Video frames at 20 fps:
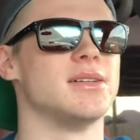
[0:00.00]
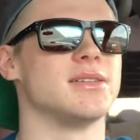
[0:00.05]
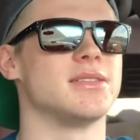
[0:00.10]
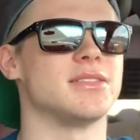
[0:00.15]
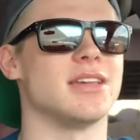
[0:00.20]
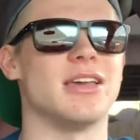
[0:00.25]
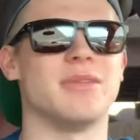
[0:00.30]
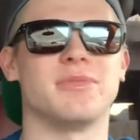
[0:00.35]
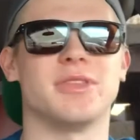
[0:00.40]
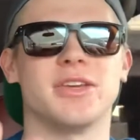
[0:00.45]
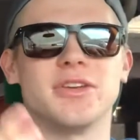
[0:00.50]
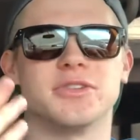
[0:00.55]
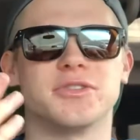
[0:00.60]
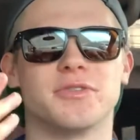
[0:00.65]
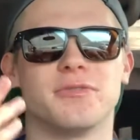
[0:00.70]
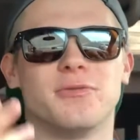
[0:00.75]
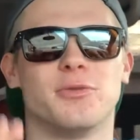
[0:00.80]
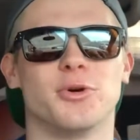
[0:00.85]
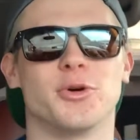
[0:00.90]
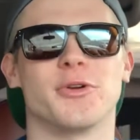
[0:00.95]
Same thing as
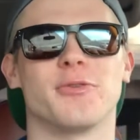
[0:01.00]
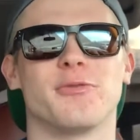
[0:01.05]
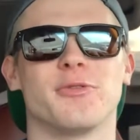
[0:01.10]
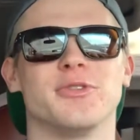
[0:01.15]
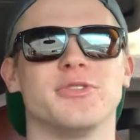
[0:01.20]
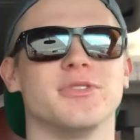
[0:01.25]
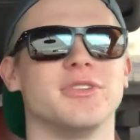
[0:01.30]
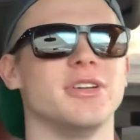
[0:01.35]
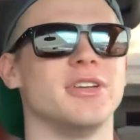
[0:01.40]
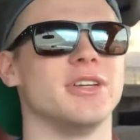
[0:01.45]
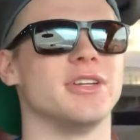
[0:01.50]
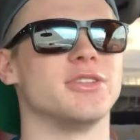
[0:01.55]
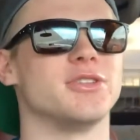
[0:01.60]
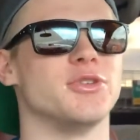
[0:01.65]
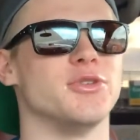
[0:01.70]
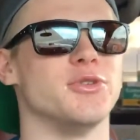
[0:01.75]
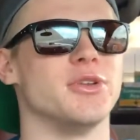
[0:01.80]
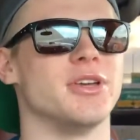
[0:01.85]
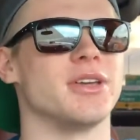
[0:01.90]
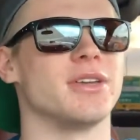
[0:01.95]
the Ford for deleting and
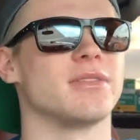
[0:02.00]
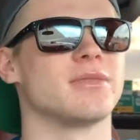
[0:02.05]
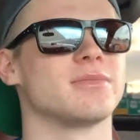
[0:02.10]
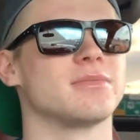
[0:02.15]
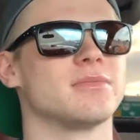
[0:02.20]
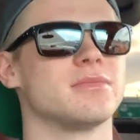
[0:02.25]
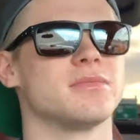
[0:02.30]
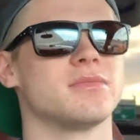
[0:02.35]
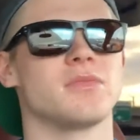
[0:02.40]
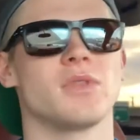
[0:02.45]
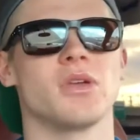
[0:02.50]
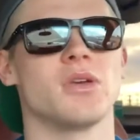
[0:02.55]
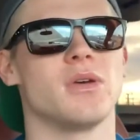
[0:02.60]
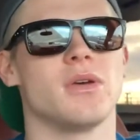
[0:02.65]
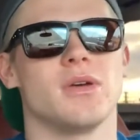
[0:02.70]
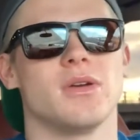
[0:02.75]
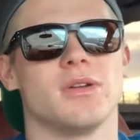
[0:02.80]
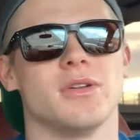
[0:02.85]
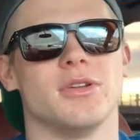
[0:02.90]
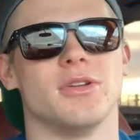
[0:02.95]

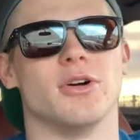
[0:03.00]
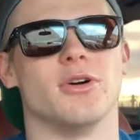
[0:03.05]
tuning.